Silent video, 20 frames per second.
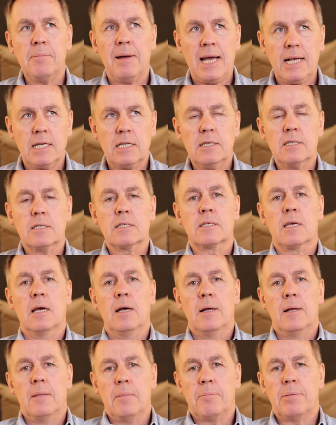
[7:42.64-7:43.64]
matters
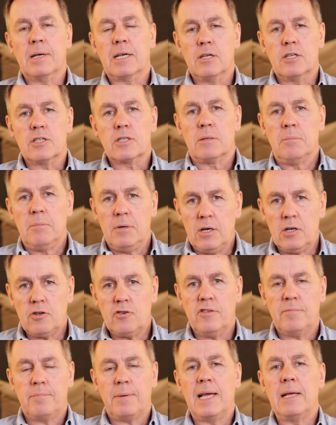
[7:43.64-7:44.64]
because the
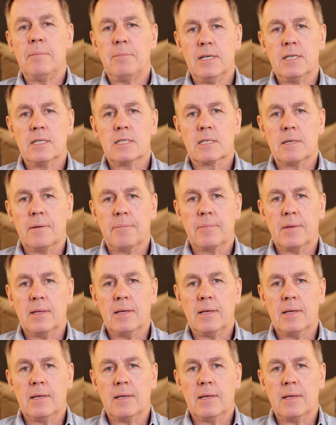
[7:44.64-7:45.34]
murder of babies